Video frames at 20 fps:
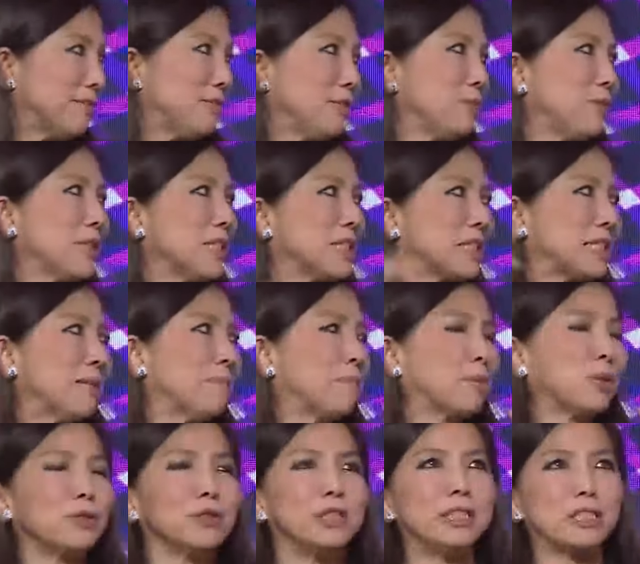Everyone is
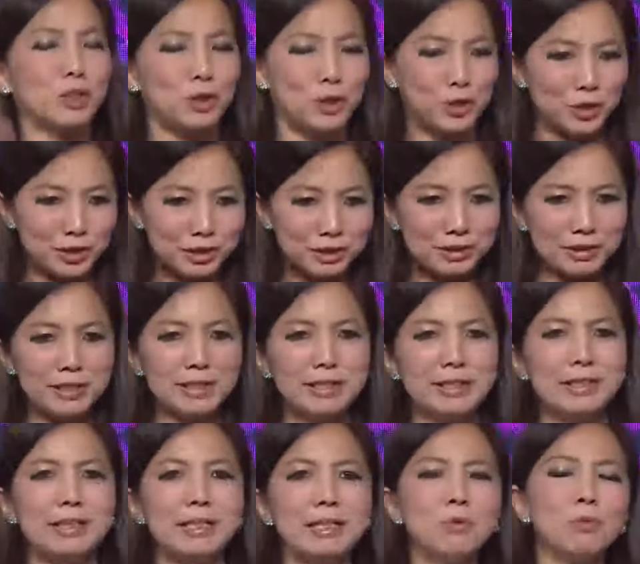employee toil.
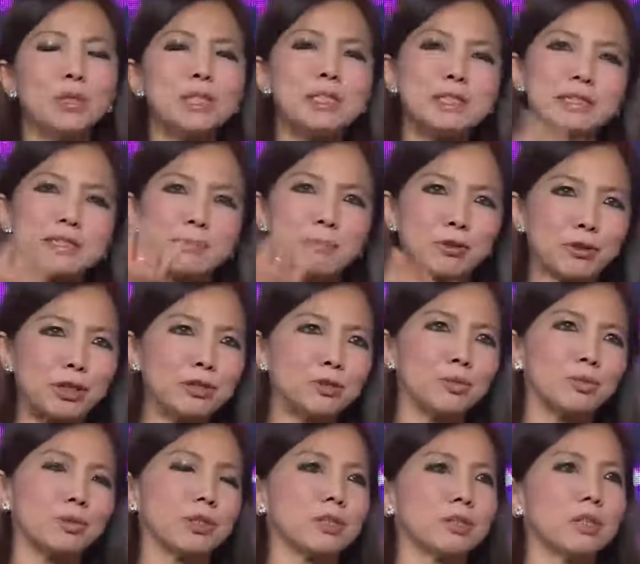And what's the
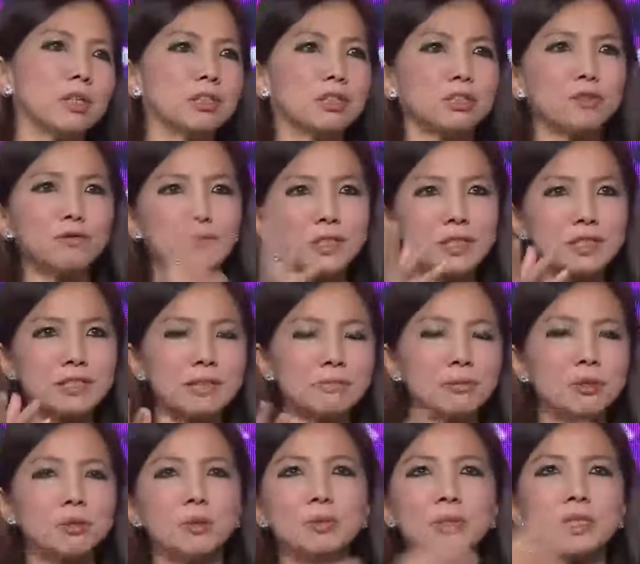grunt work? So for
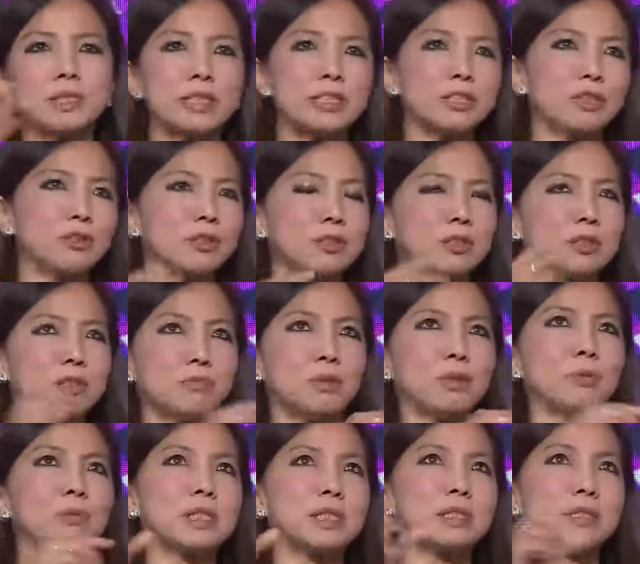example, when we're,
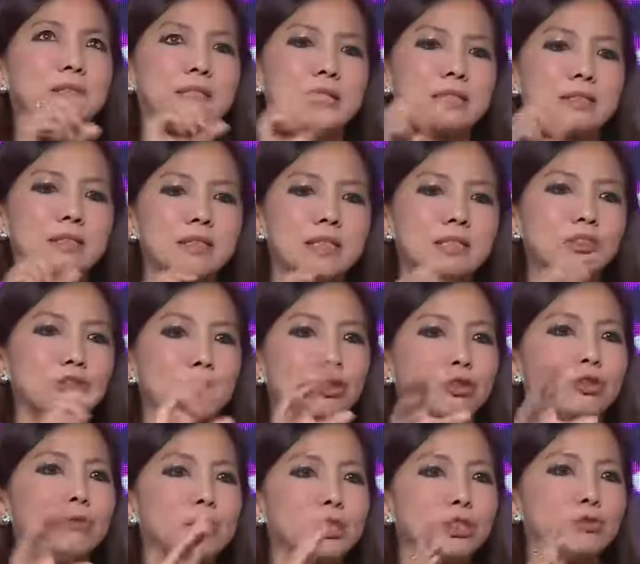when we're settling
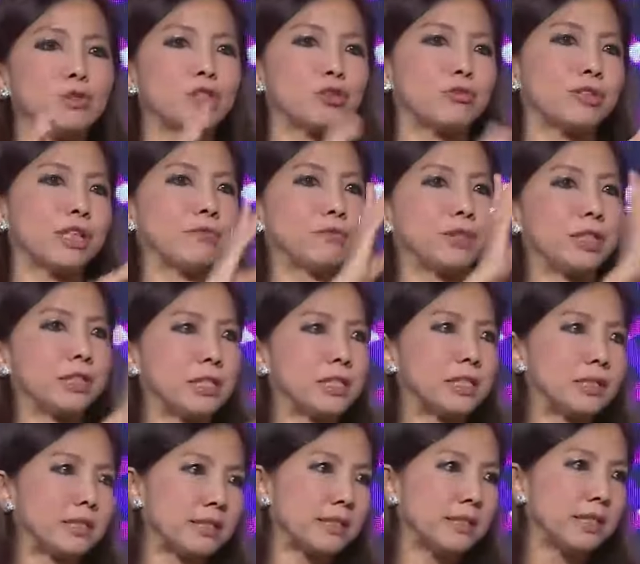documentary trade, right?
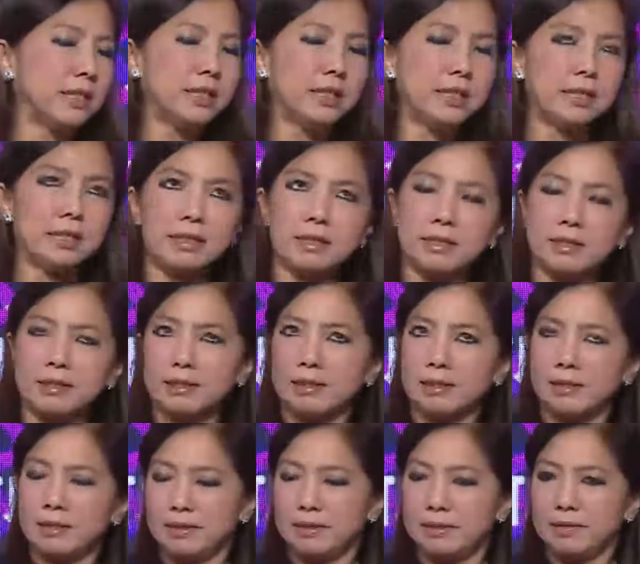There's a uh,
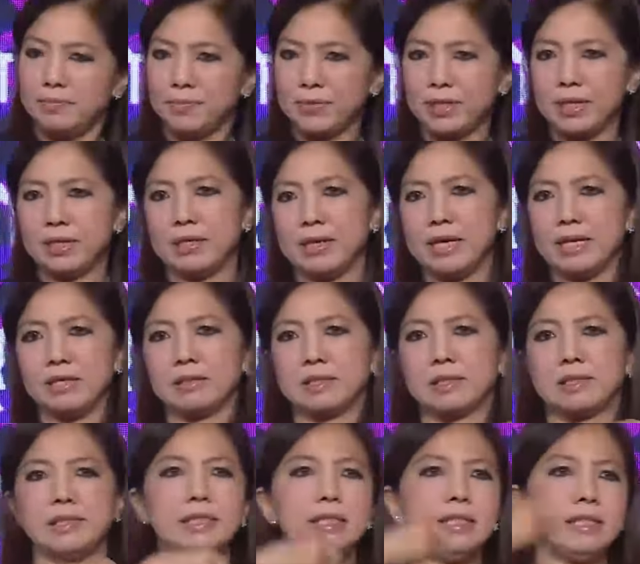uh, uh, L
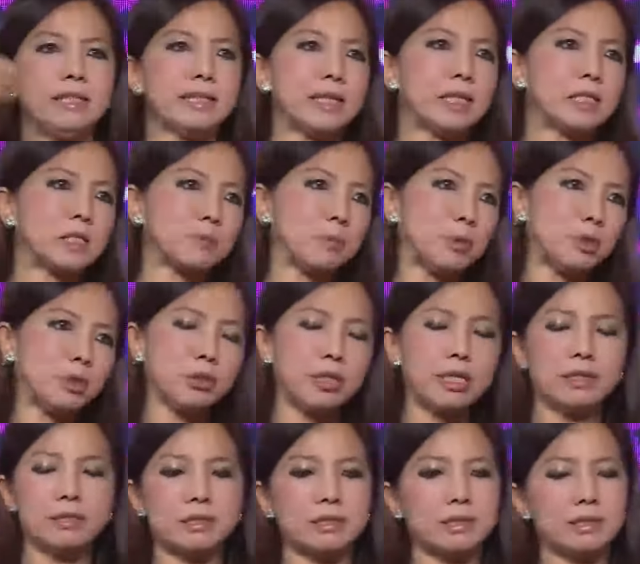C, export
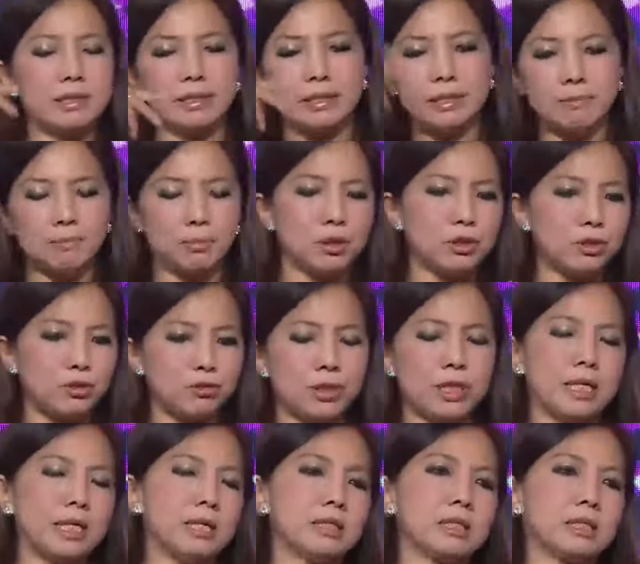L C, import
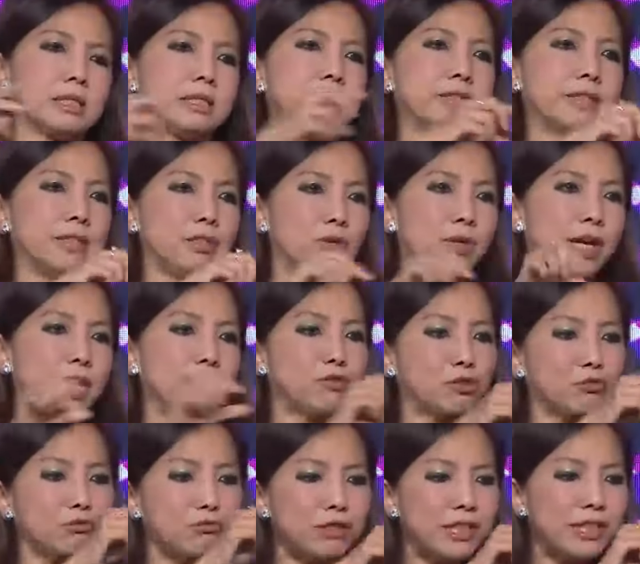L C, then you have
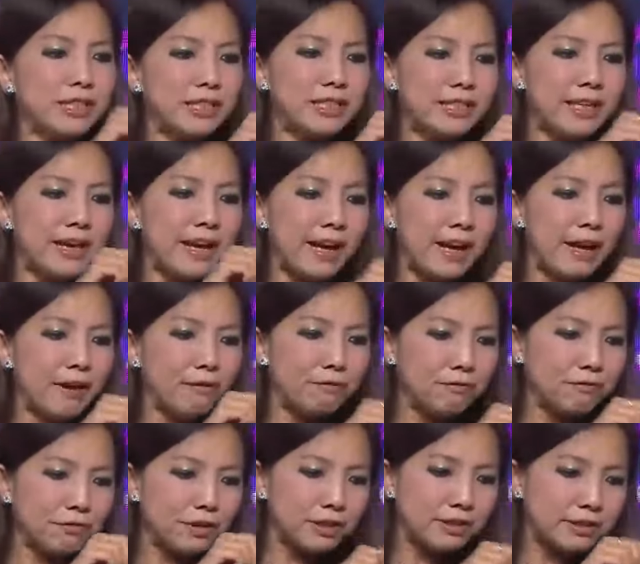to read
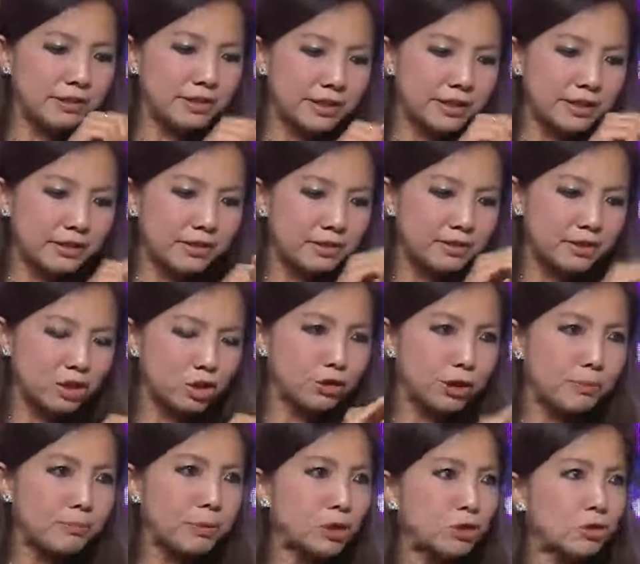everything on the
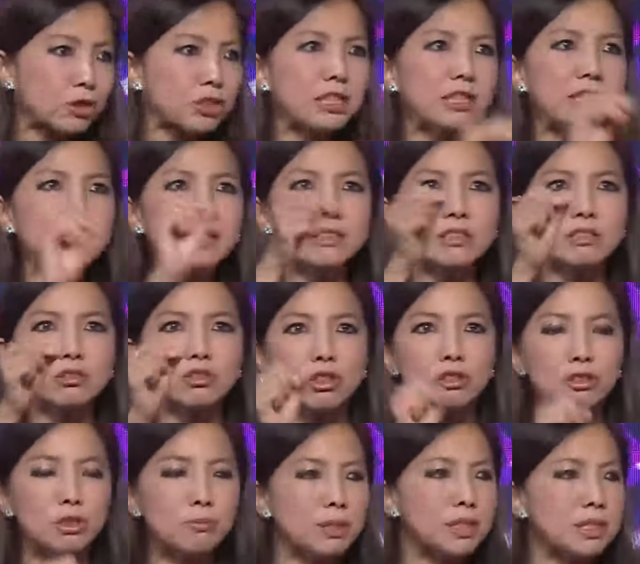trade, make sure the legal
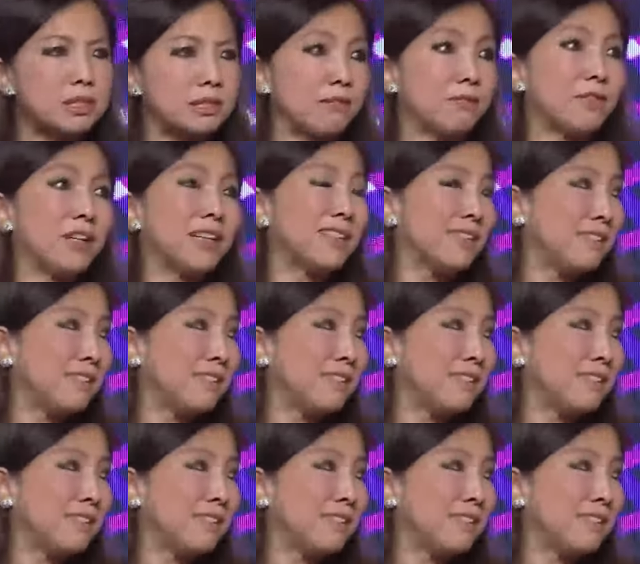documents are fine.